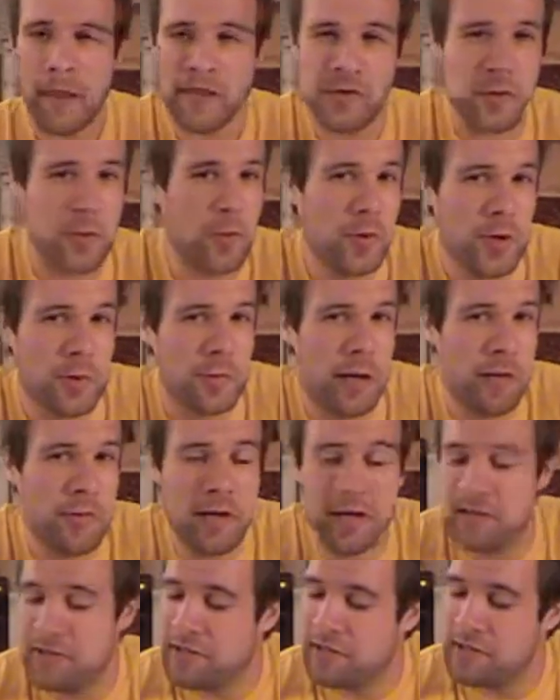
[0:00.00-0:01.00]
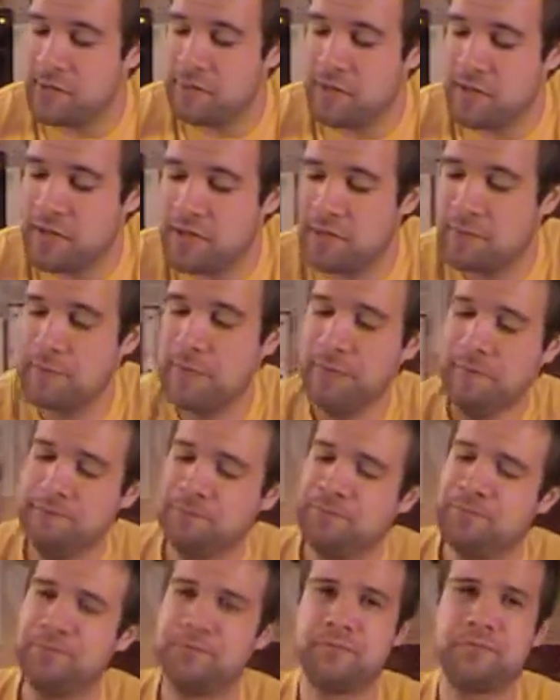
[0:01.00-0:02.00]
So according to my rating system on this one,
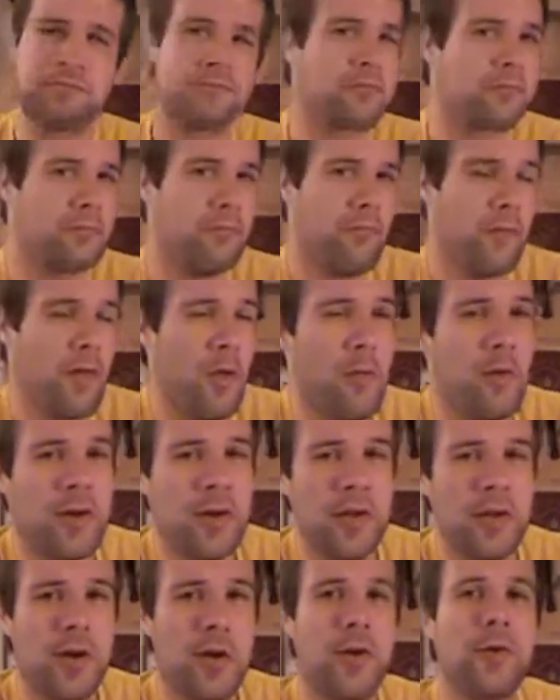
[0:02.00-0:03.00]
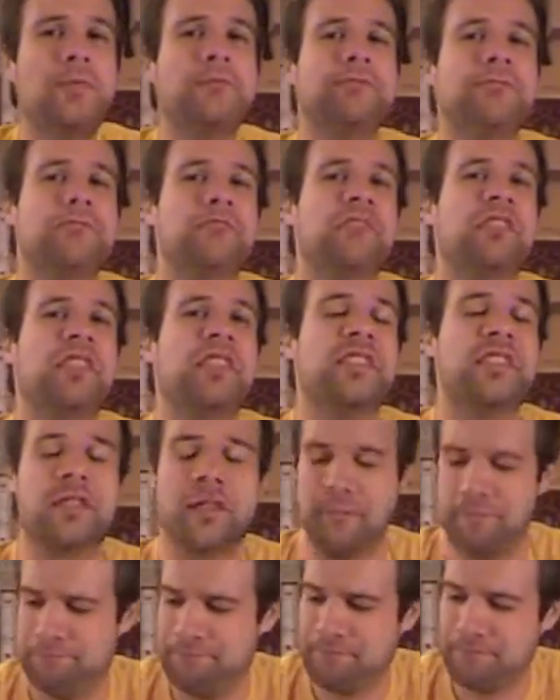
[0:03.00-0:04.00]
we're going to go
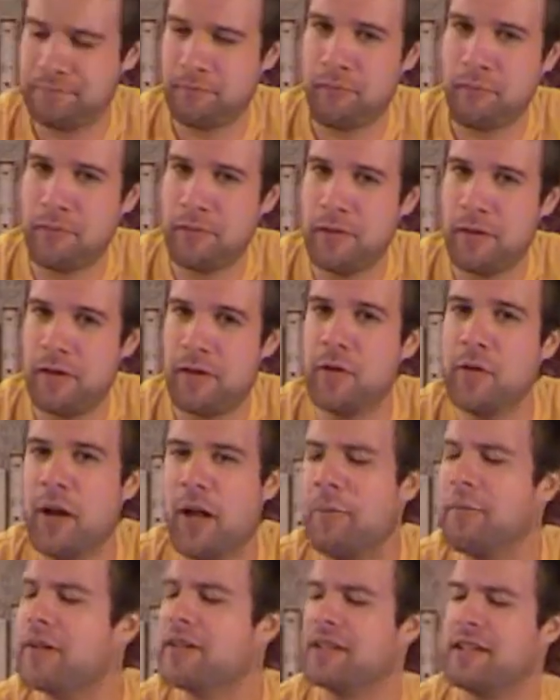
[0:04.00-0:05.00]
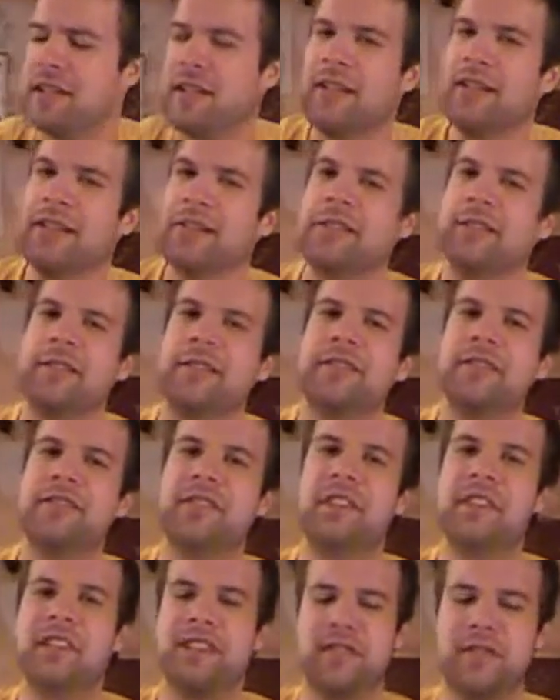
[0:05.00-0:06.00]
decent. You know what? I'm going to say
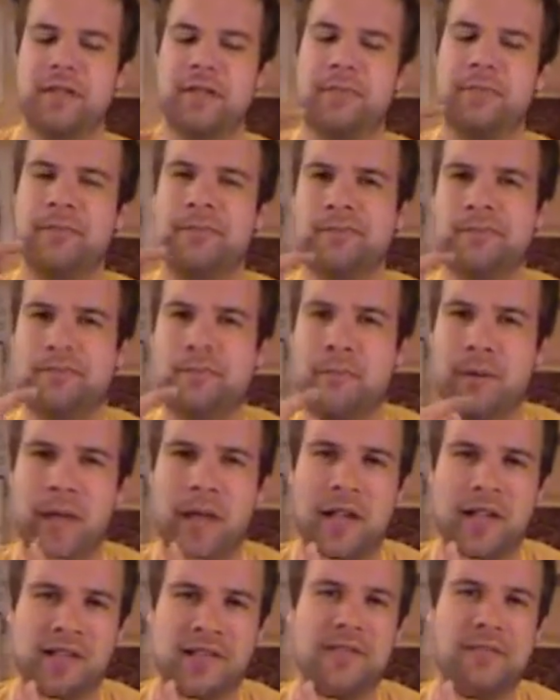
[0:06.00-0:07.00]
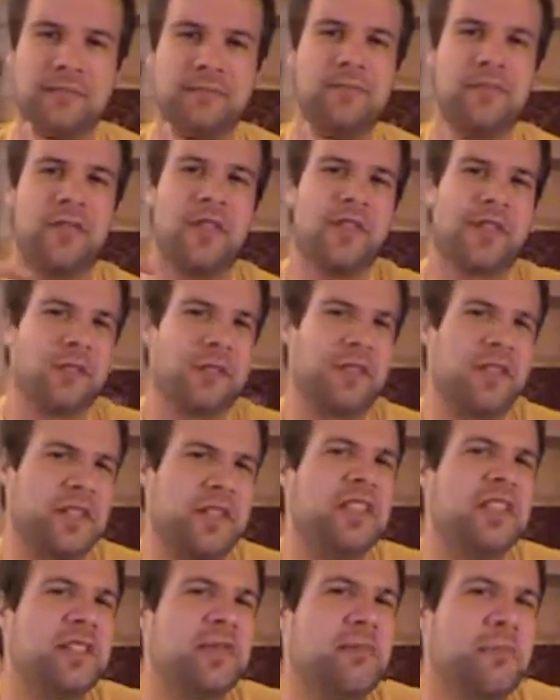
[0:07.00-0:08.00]
decent plus for this one.
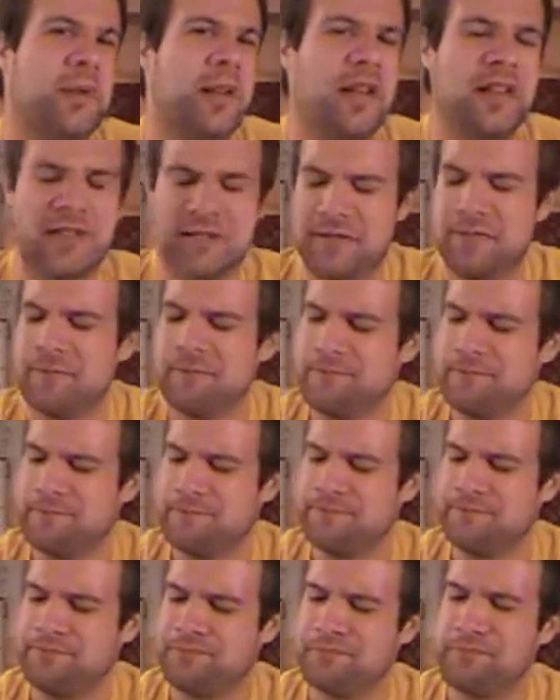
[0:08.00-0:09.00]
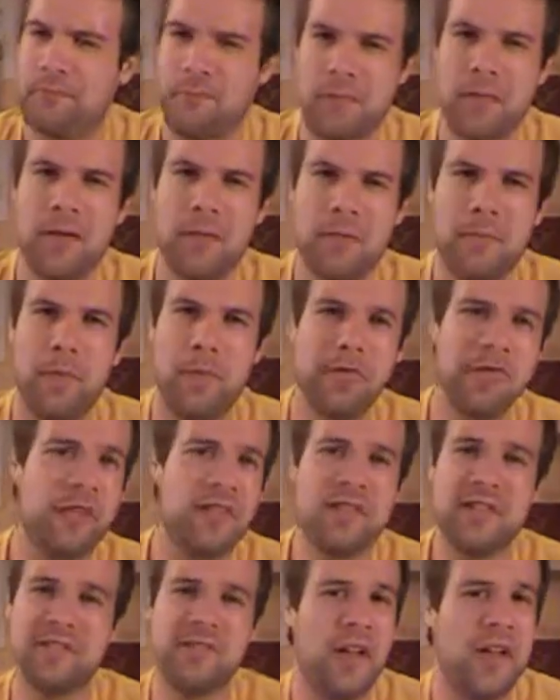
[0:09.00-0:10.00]
Decent plus. Both
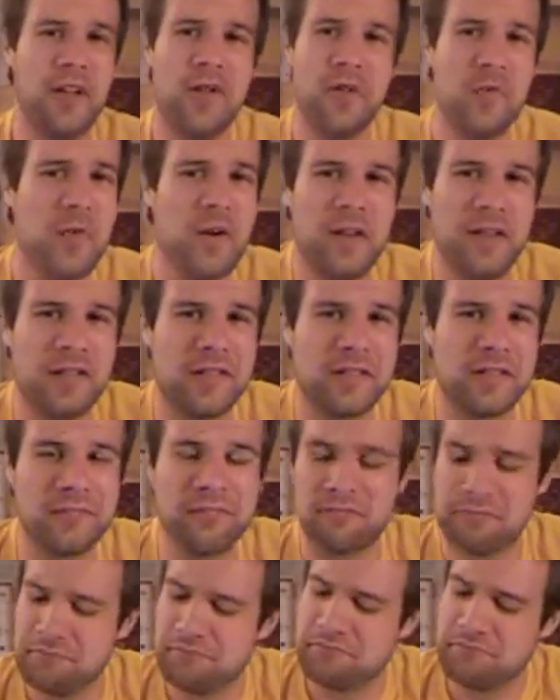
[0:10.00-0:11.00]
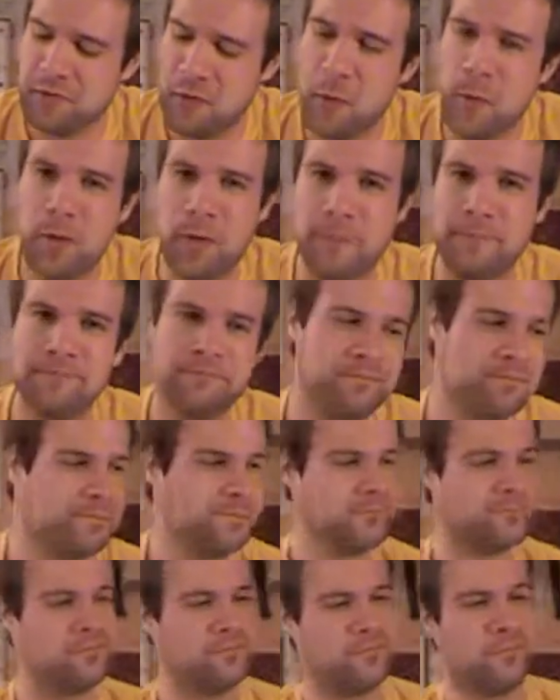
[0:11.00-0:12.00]
decent value wines. Cool.
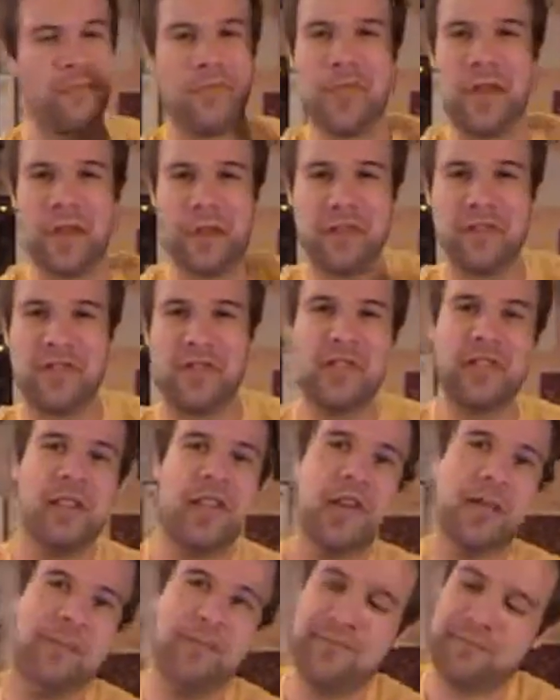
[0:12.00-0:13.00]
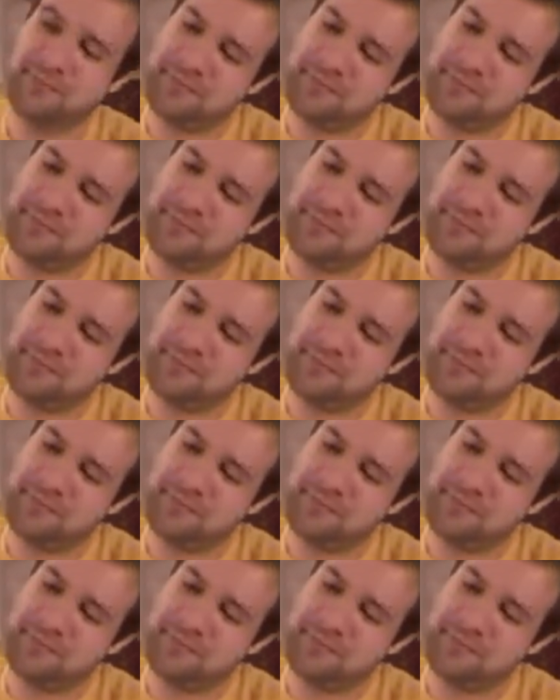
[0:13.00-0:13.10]
Thank you, Chile.